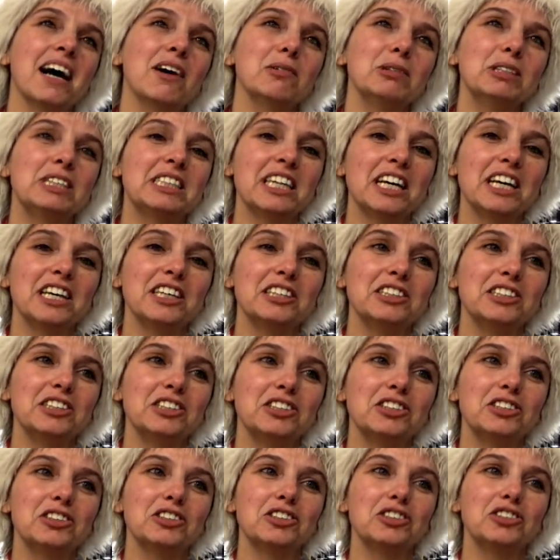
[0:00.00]
I would say
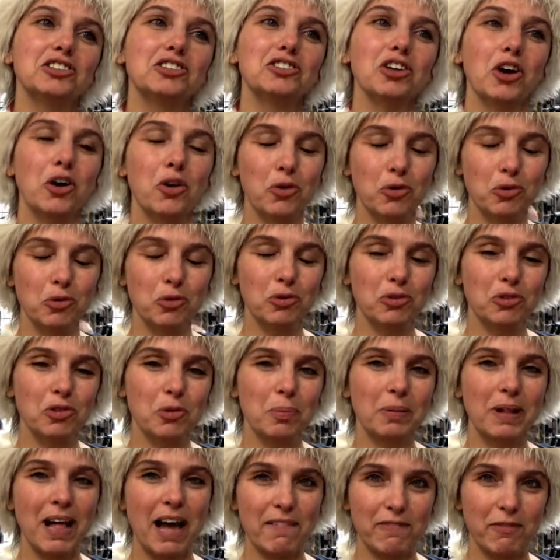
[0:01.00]
stone
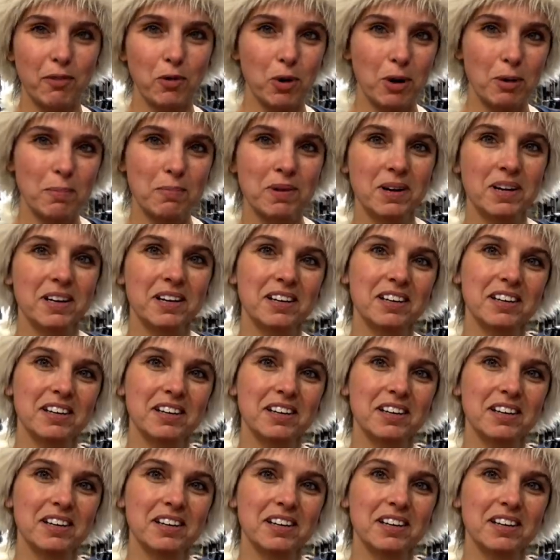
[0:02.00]
platform.